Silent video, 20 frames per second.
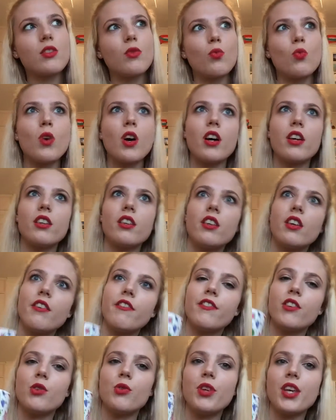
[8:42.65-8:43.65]
one a
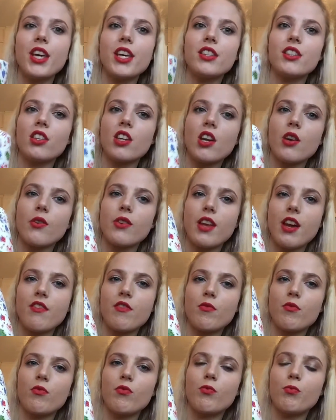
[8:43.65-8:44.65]
few years ago and
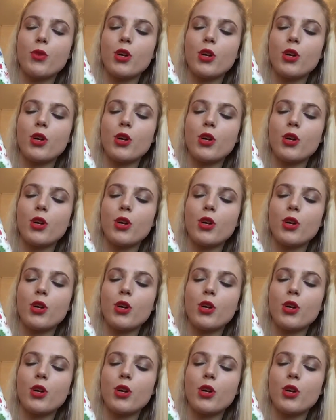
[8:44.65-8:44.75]
haven't